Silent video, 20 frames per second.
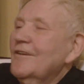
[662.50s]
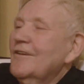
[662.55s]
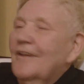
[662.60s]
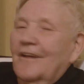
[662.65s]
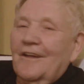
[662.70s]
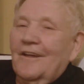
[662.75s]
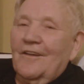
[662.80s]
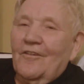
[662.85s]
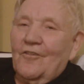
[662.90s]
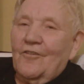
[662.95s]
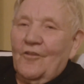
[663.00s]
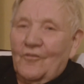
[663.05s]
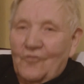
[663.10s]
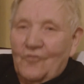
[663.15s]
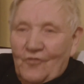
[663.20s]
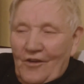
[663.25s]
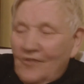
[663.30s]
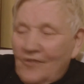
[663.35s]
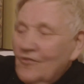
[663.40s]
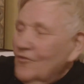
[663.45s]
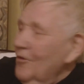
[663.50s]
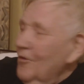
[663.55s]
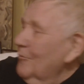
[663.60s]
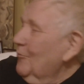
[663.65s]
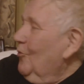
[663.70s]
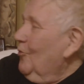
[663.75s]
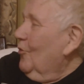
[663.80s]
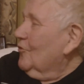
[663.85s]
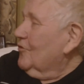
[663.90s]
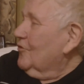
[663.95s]
but you get dressed
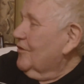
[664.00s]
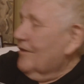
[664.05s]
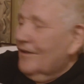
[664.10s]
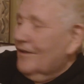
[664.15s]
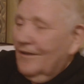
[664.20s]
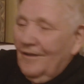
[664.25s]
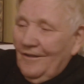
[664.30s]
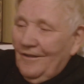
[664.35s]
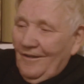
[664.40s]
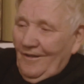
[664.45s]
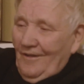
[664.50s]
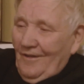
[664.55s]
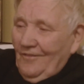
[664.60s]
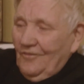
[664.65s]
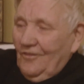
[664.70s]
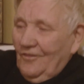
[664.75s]
up going to the